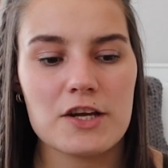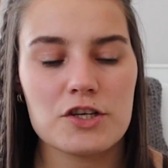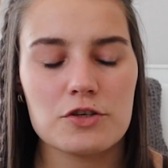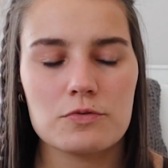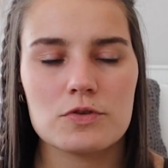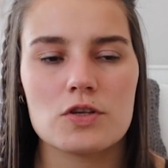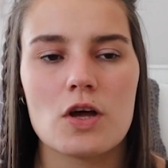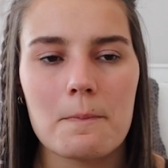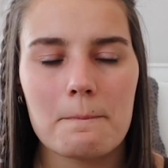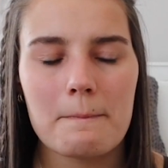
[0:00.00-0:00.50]
She
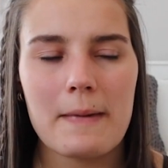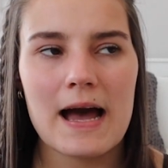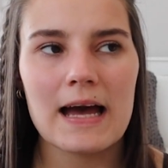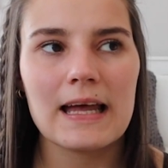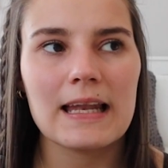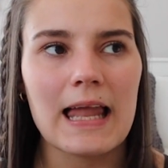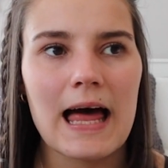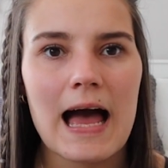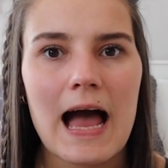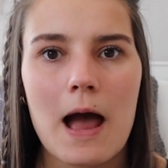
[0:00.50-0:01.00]
was on
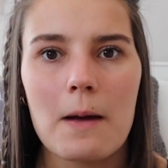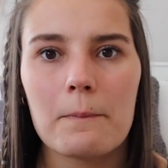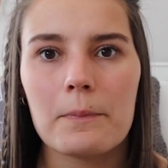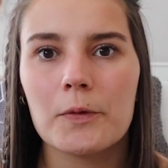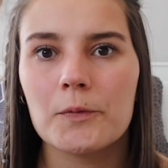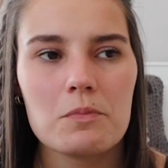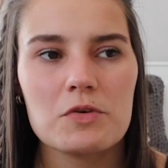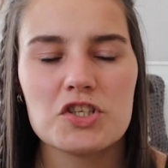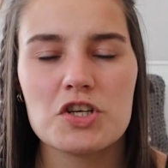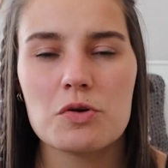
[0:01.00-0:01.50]
my lap,
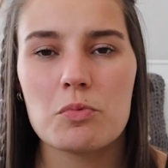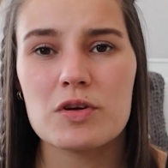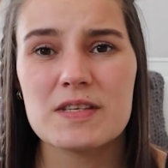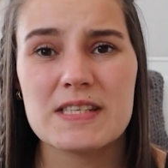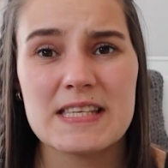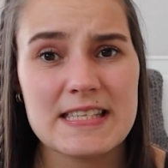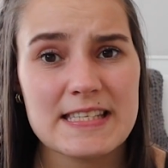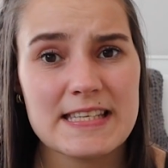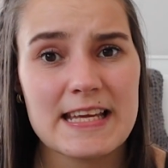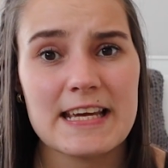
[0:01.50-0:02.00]
but she
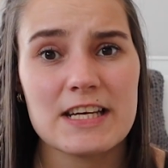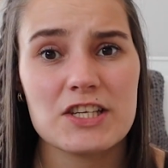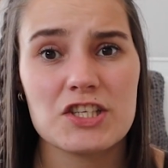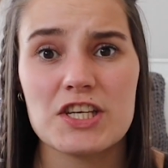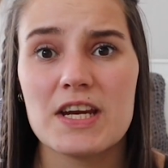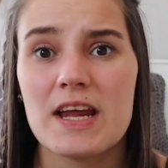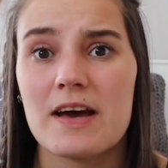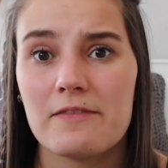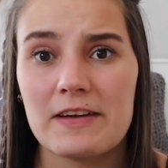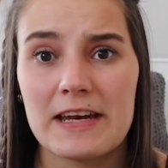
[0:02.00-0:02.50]
wasn't sick.
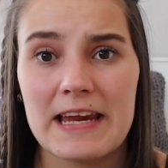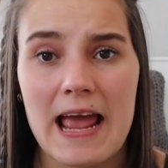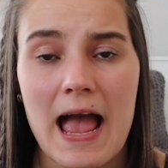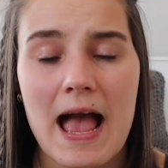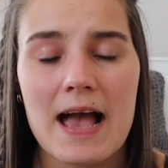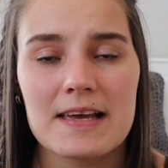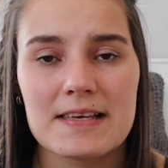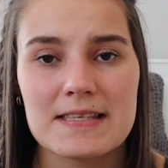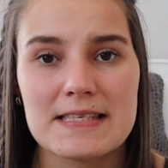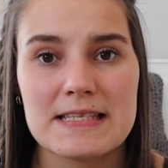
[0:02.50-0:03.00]
She didn't have any
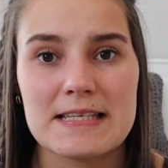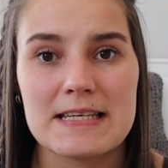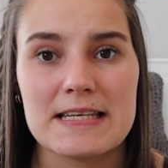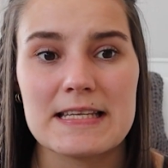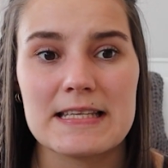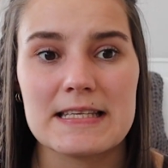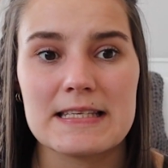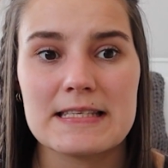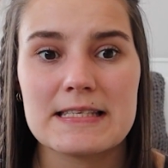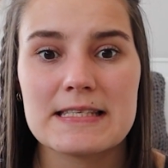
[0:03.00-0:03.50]

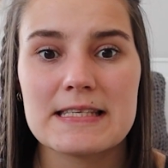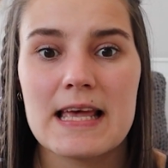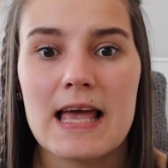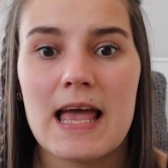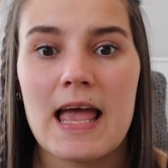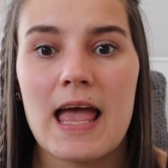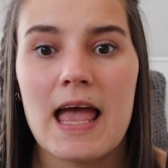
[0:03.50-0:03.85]
accidents,